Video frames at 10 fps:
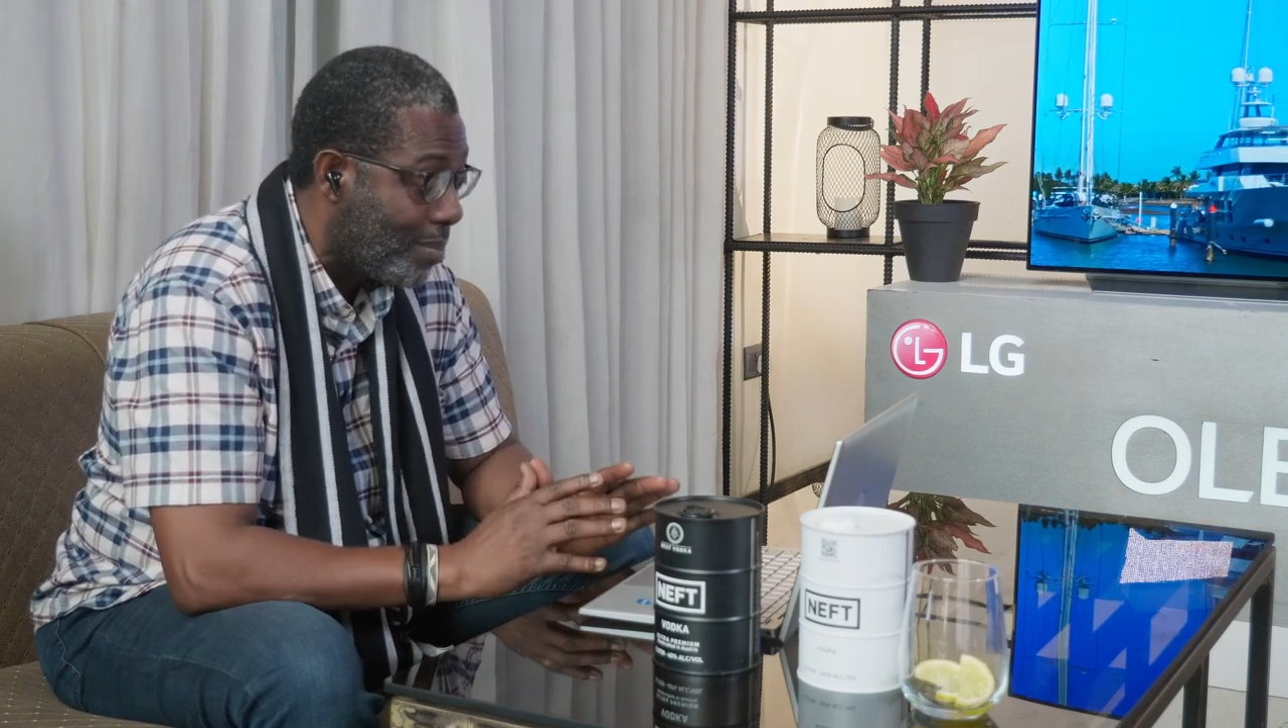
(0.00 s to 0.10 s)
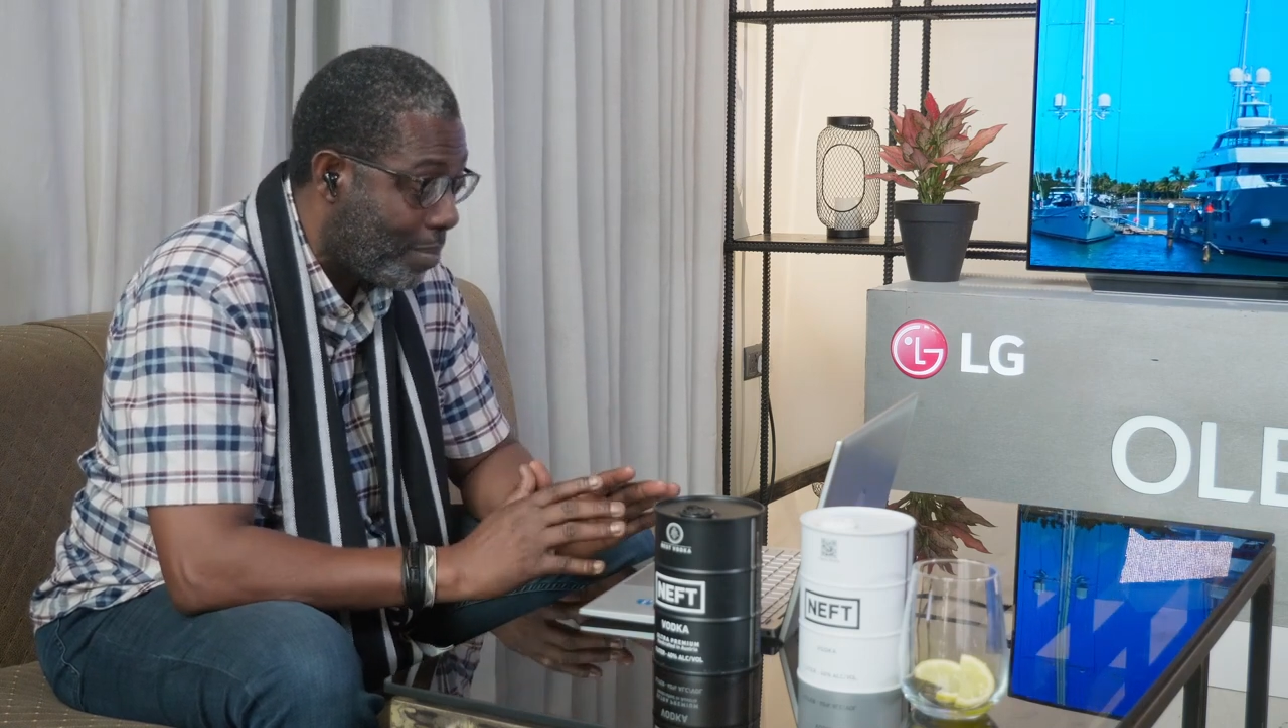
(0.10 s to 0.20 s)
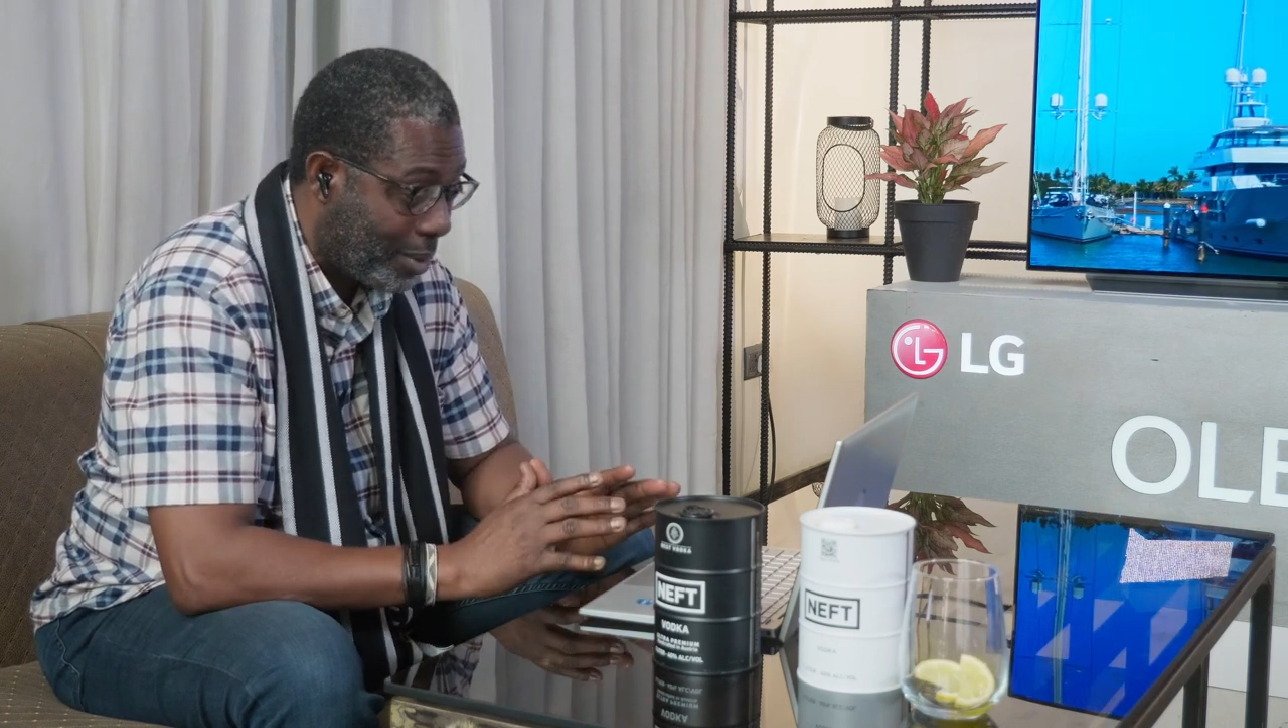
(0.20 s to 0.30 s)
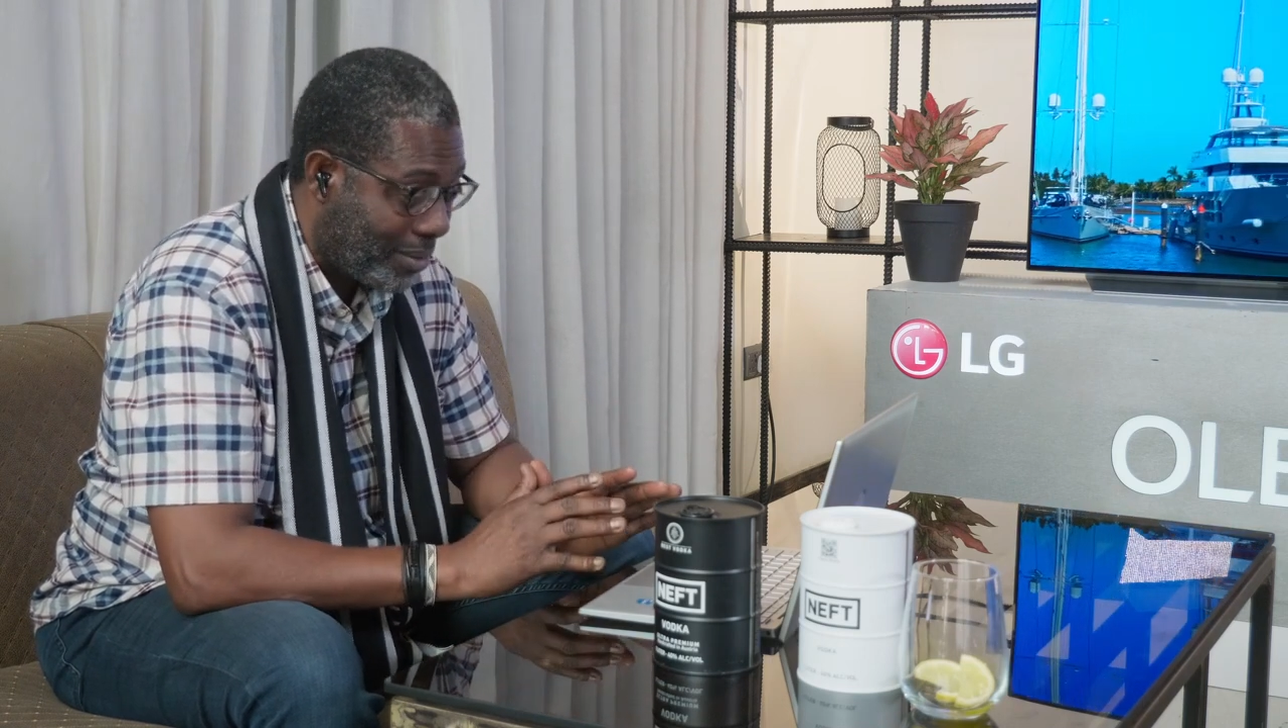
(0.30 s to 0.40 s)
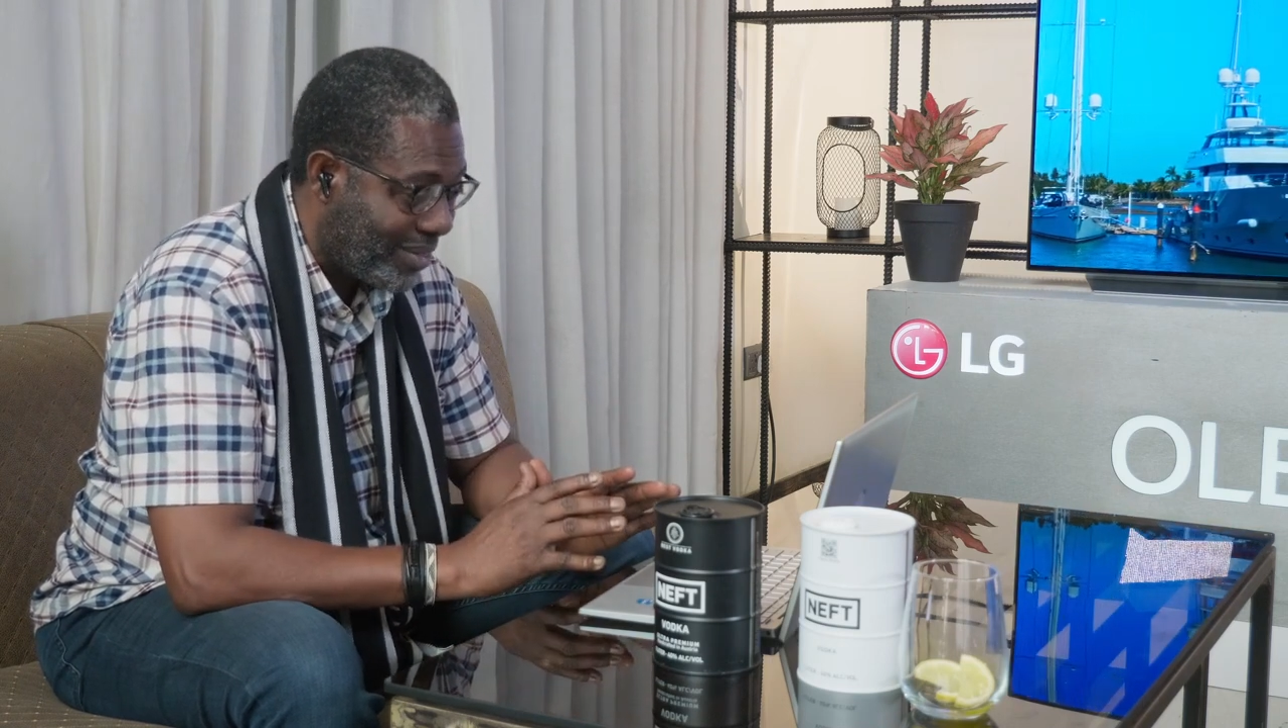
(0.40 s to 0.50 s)

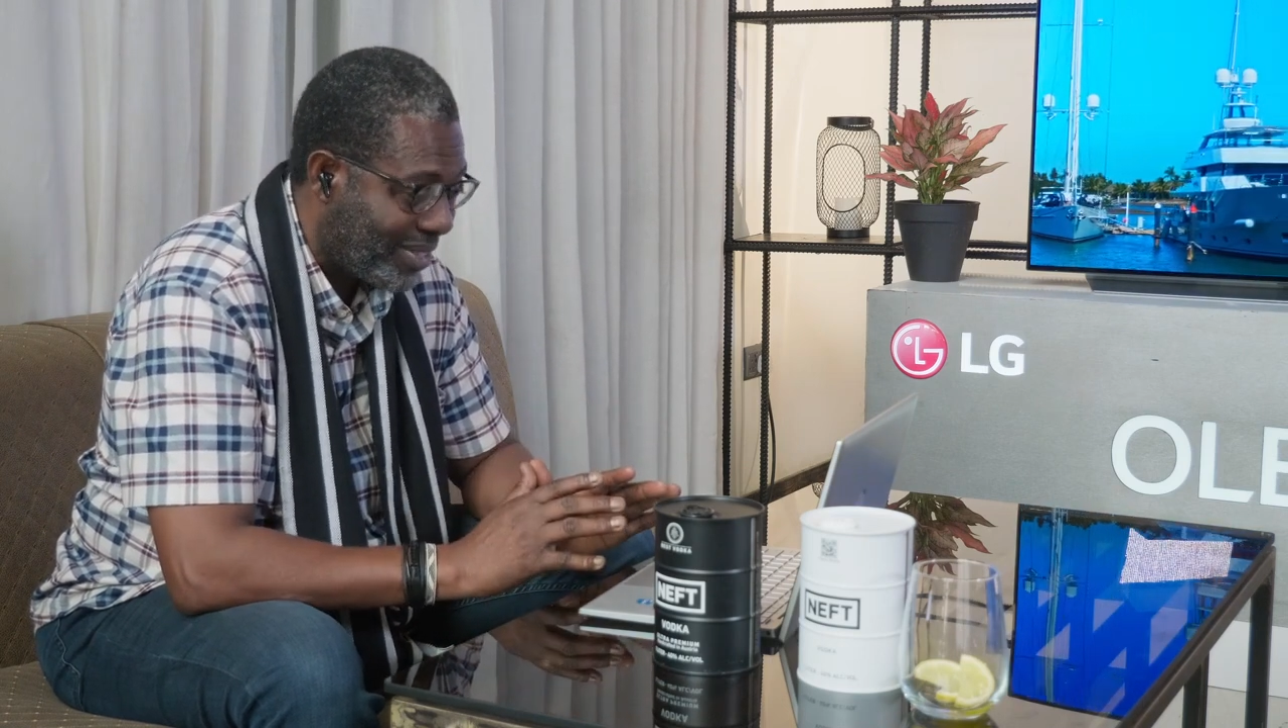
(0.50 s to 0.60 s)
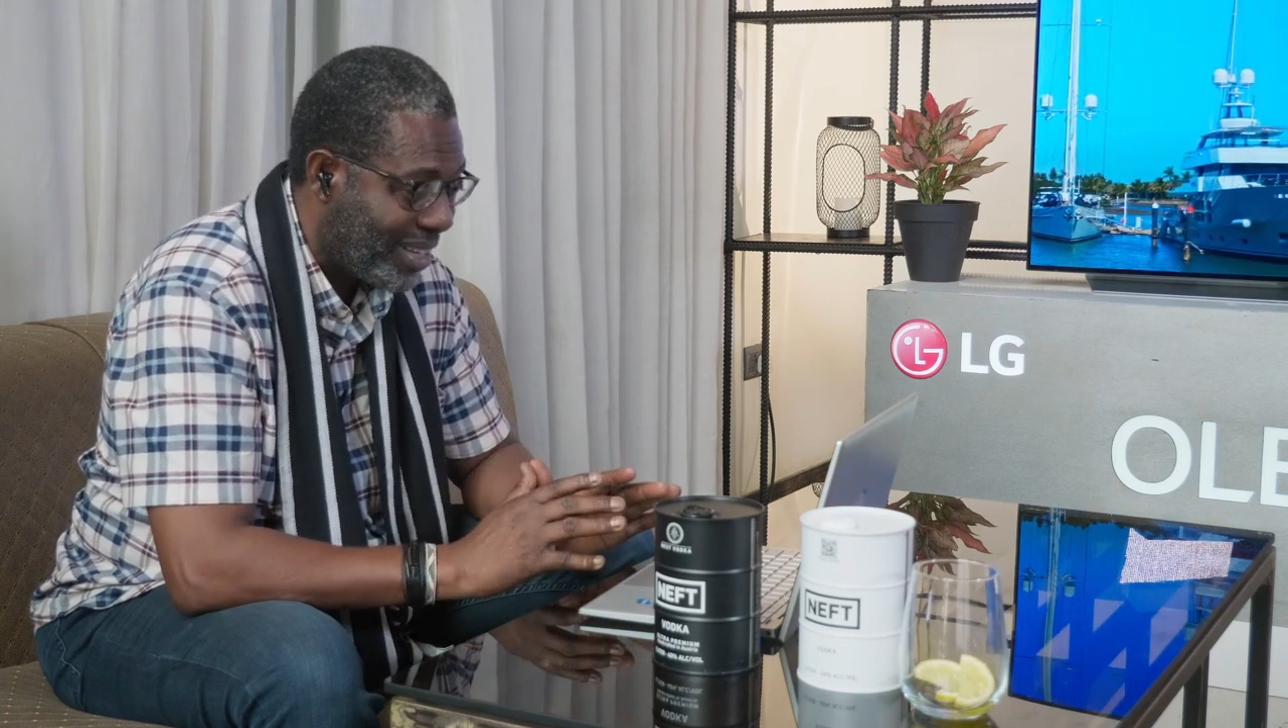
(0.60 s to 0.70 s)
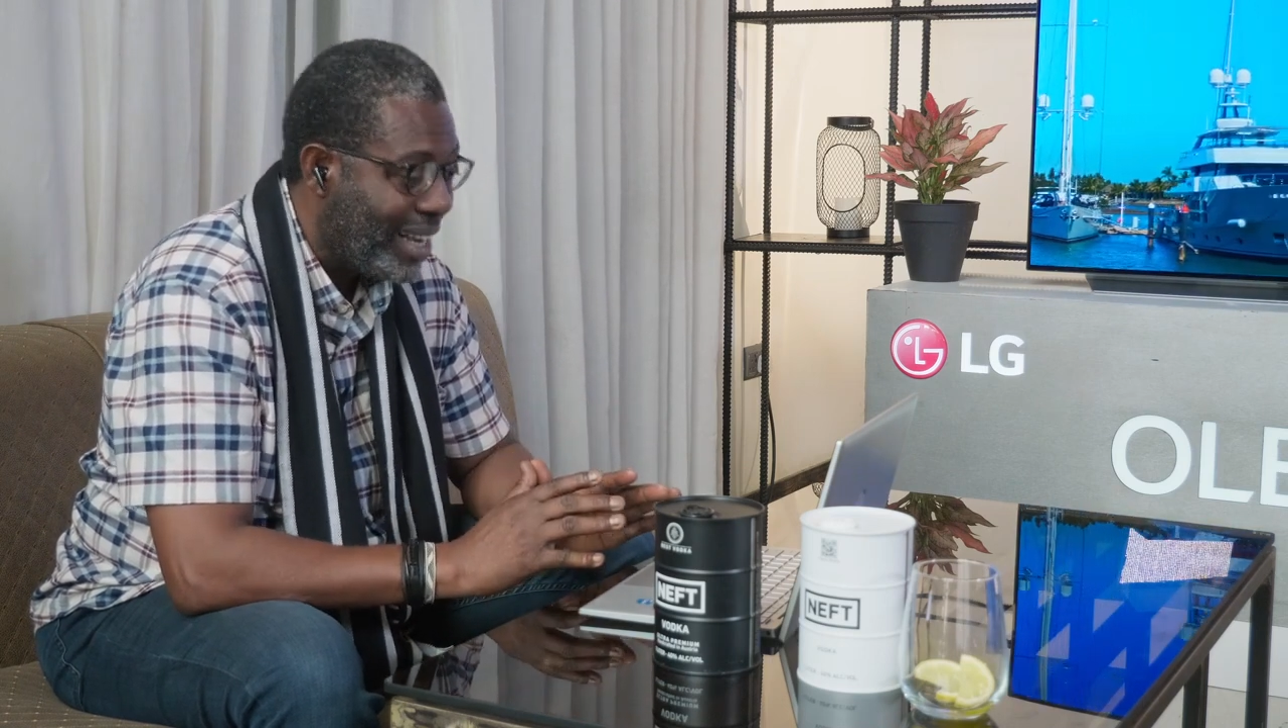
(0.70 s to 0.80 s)
important,